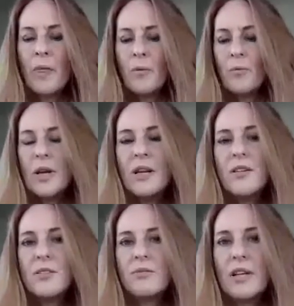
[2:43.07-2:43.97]
We need
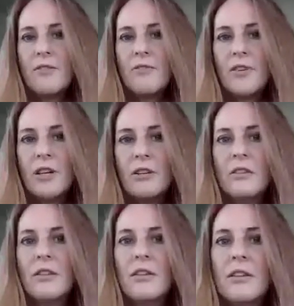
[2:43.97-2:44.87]
to really feel
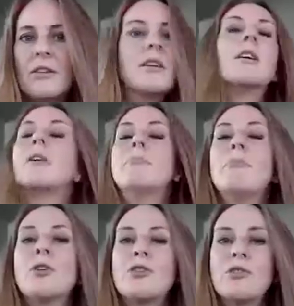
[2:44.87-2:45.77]
an
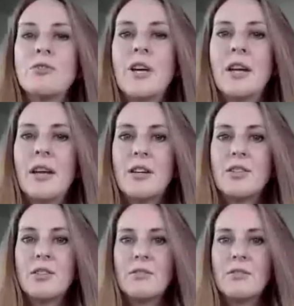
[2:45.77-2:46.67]
emotional
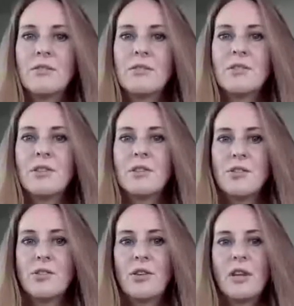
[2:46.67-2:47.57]
connection to
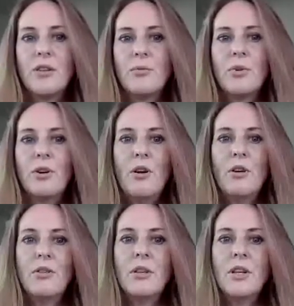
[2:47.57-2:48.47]
this journey that we're
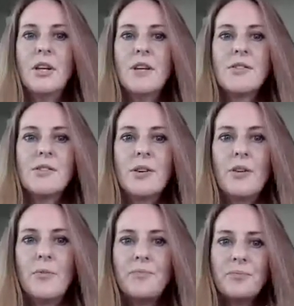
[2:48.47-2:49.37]
on.
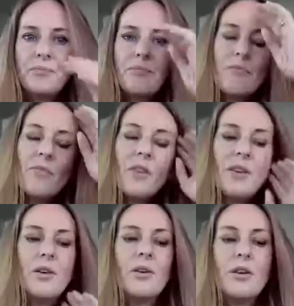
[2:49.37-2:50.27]
So,
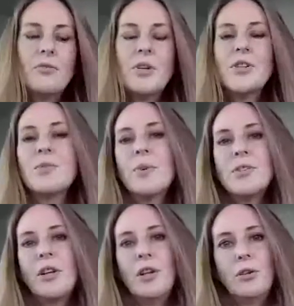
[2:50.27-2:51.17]
if we just want
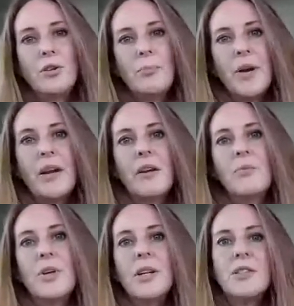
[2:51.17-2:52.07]
to look better,
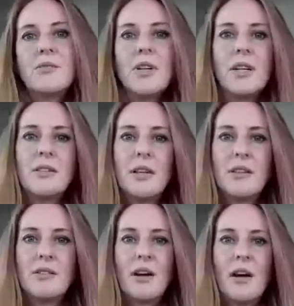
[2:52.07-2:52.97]
we need to really
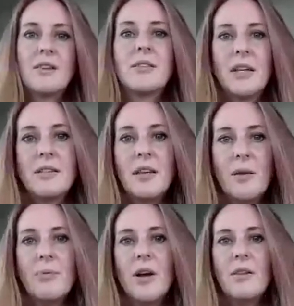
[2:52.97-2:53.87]
dig
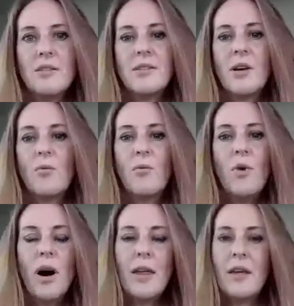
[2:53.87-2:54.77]
deep and understand
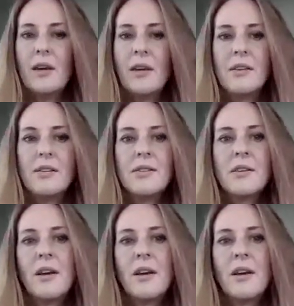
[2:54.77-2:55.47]
why that is.